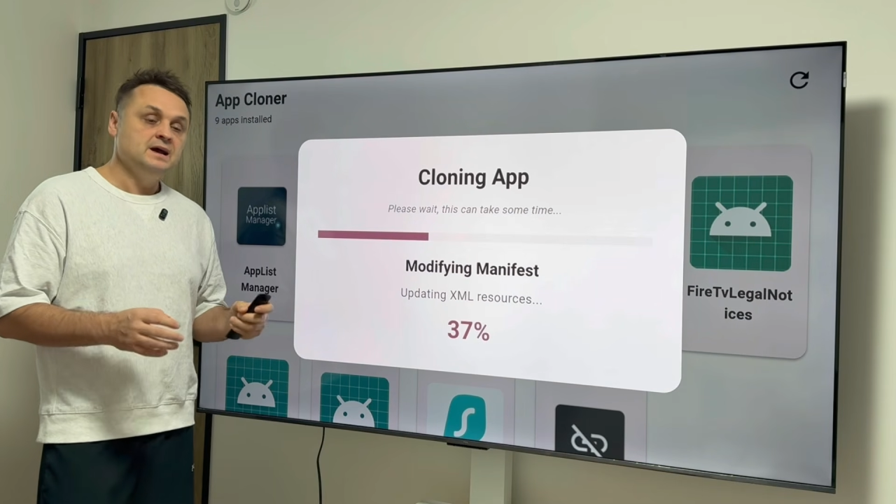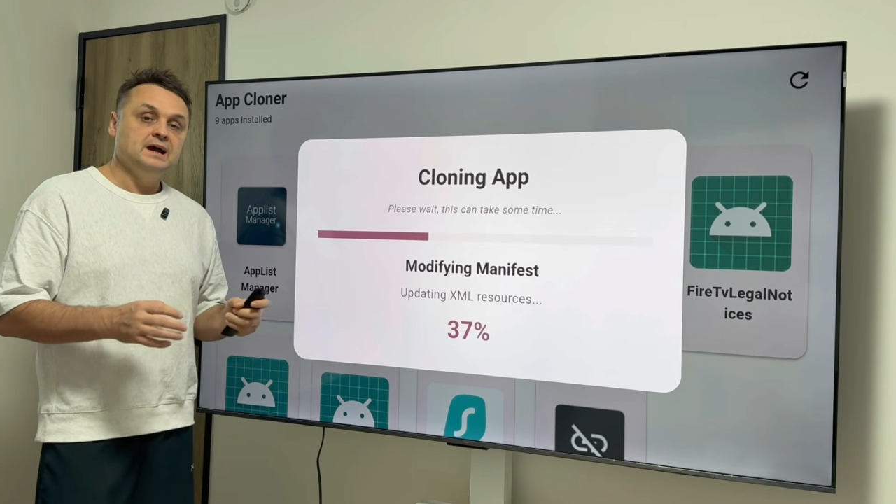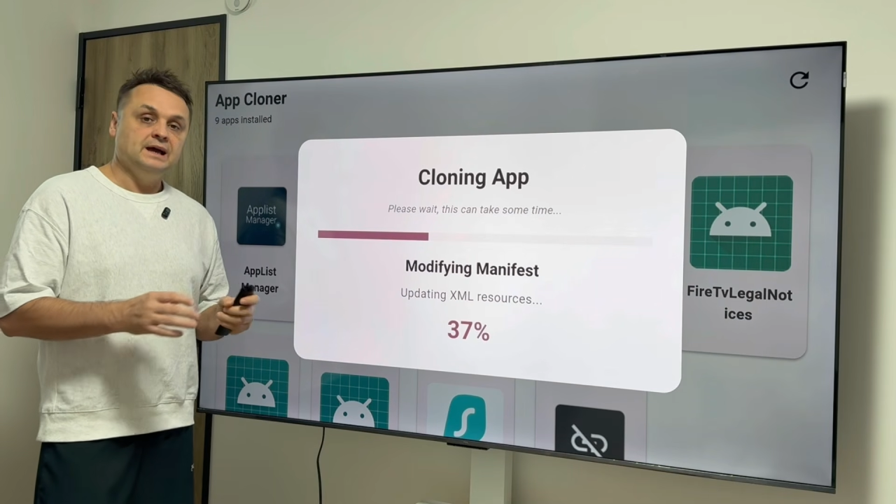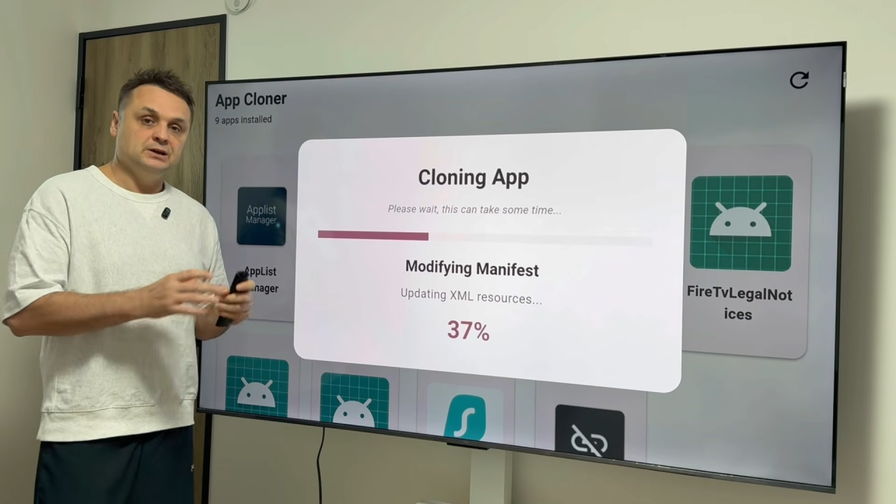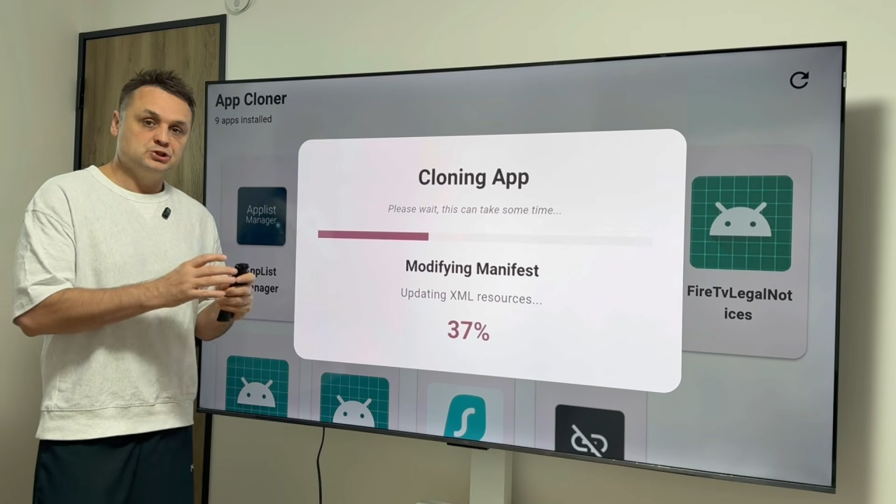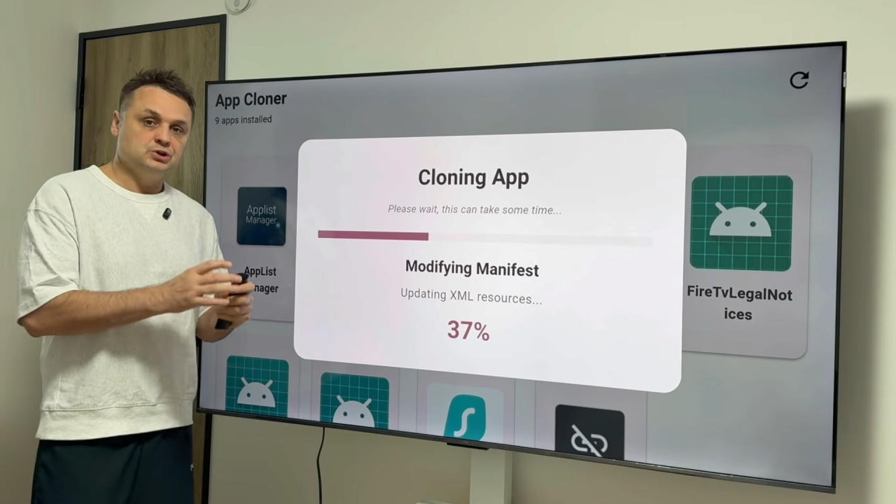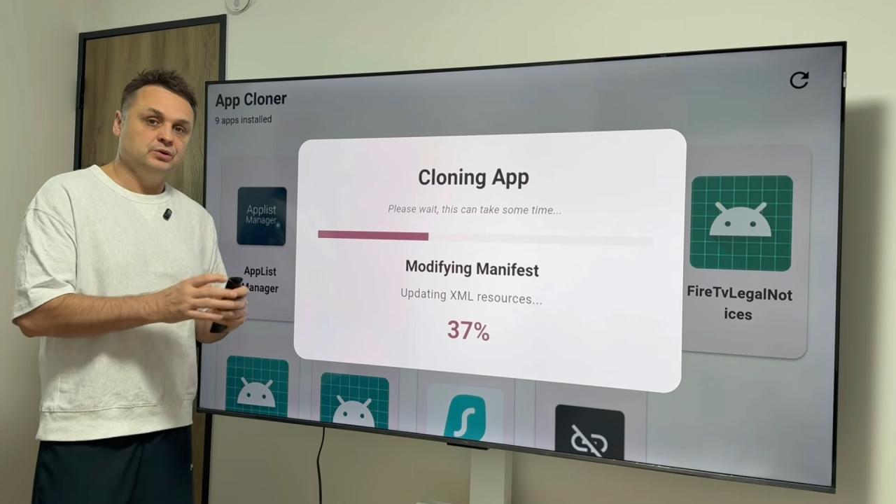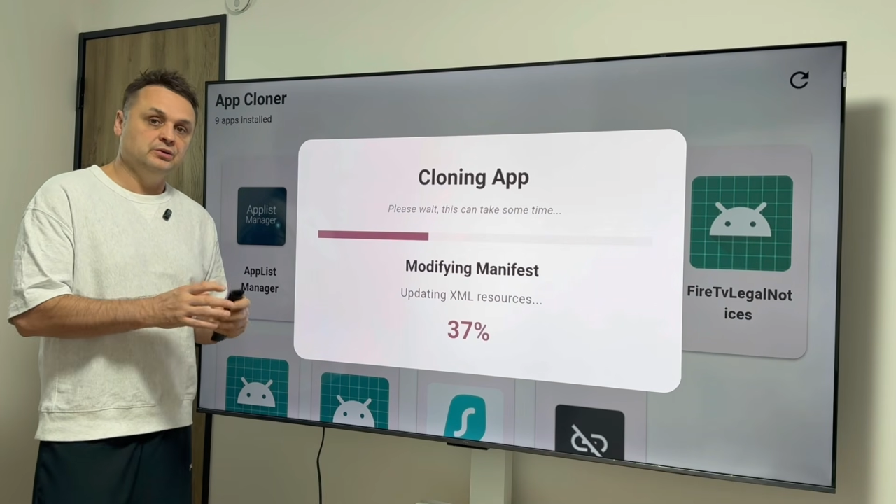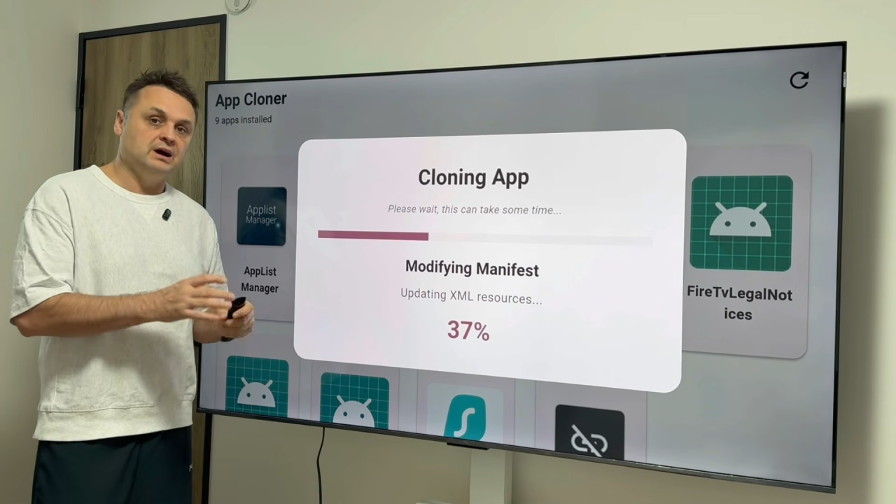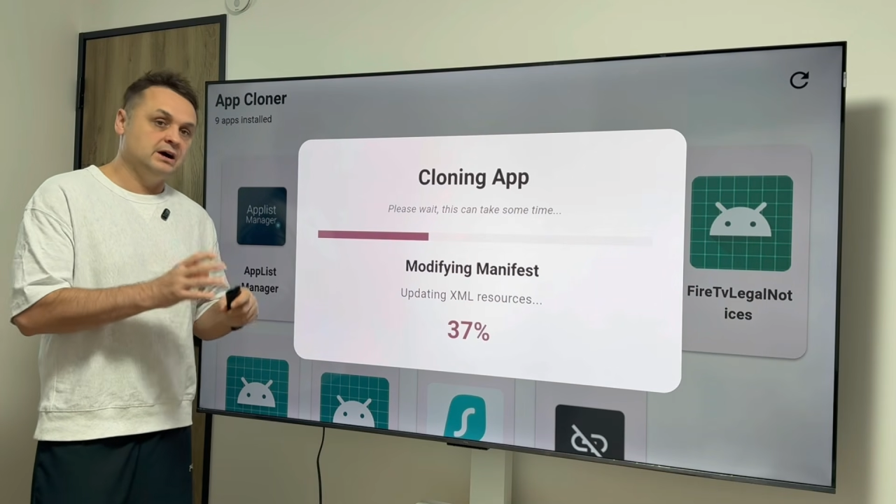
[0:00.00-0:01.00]
And I'll show
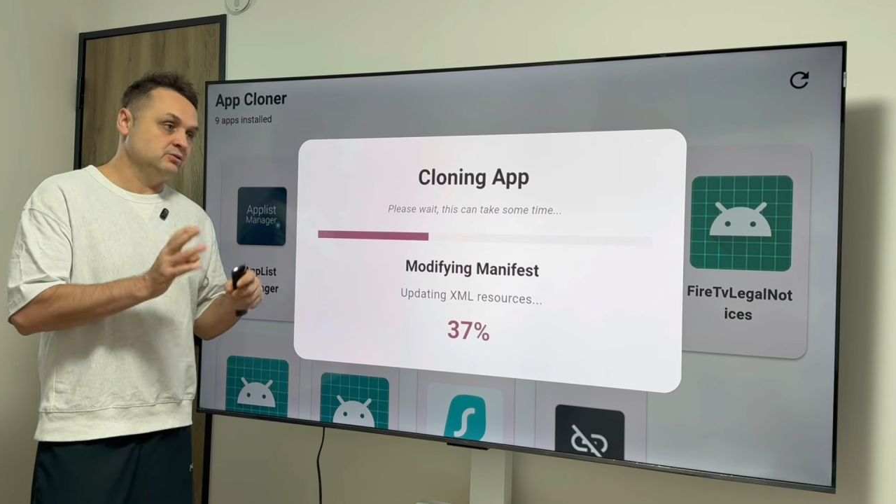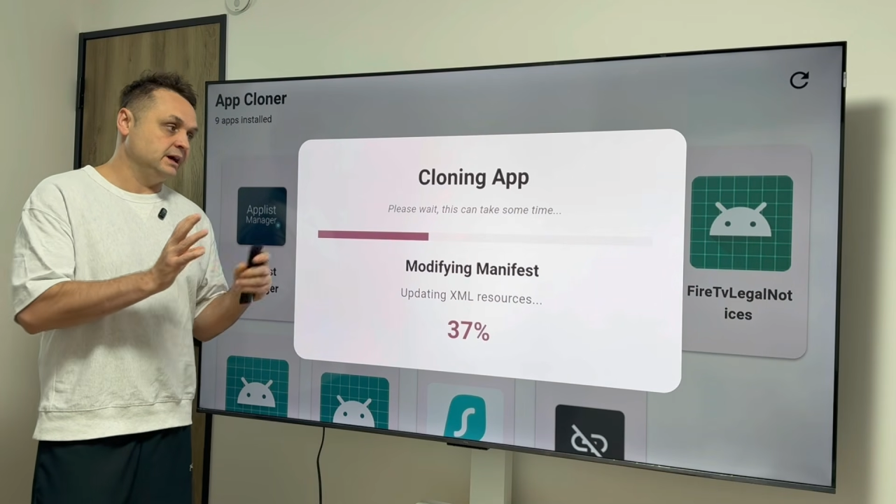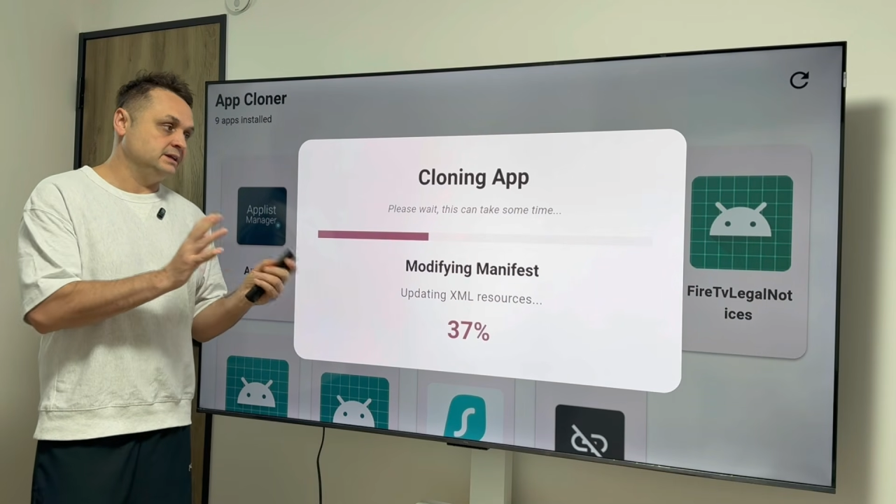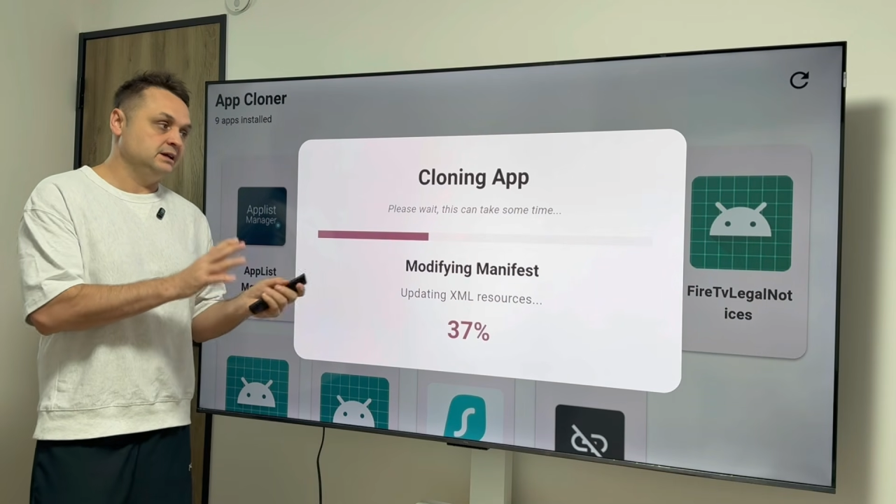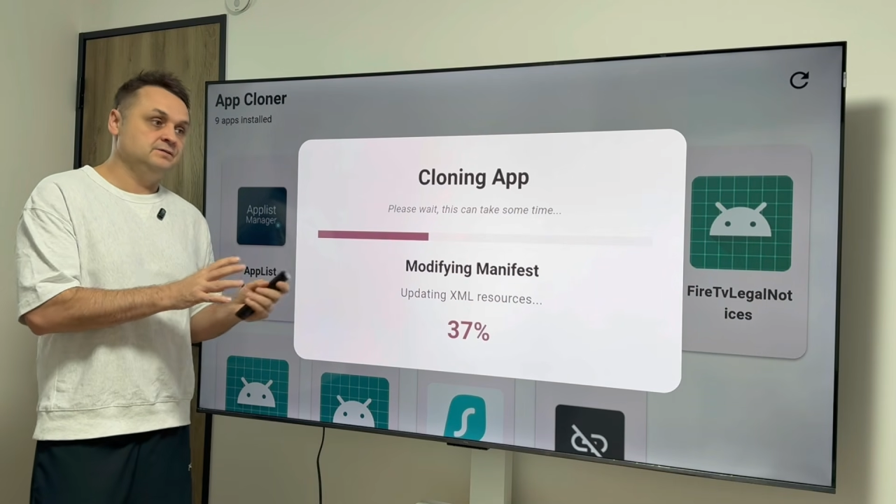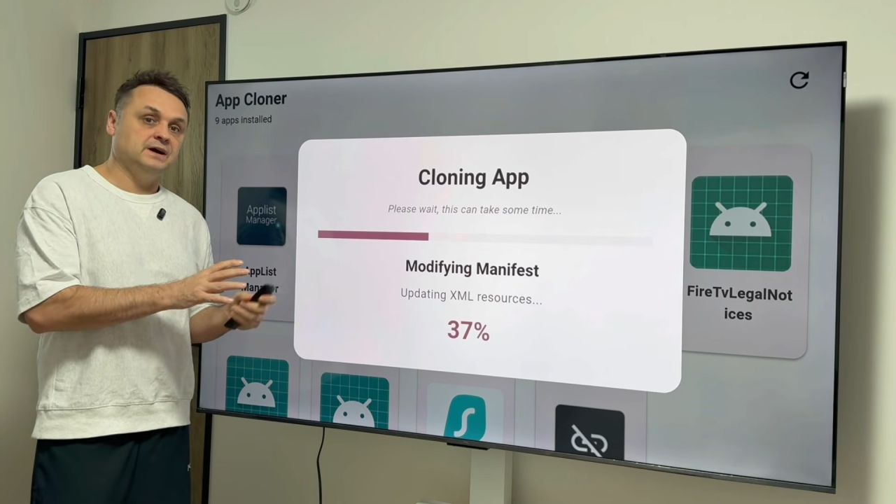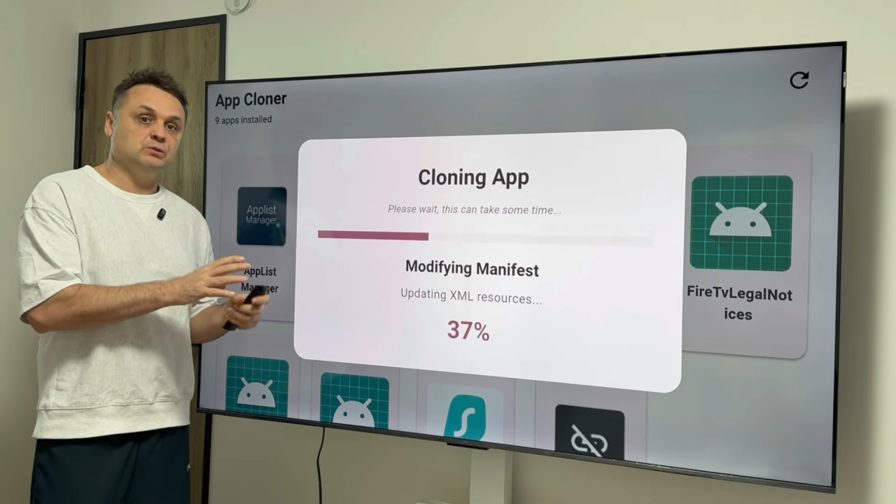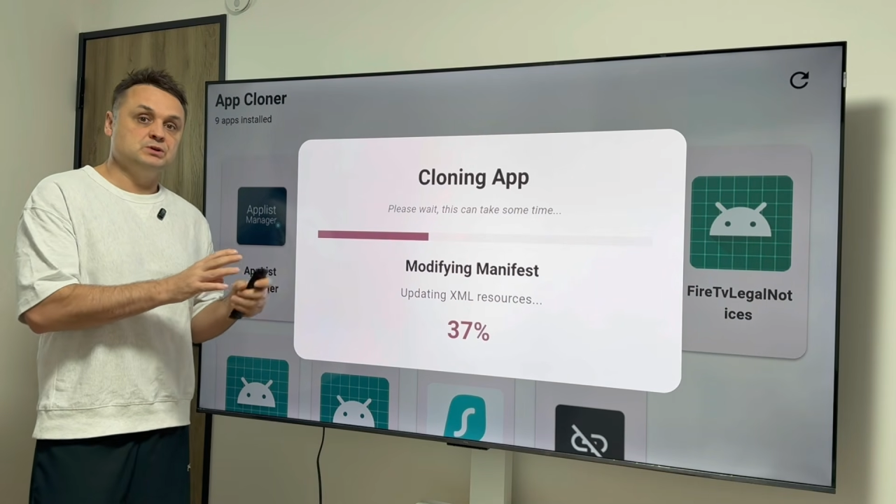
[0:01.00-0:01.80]
you how to identify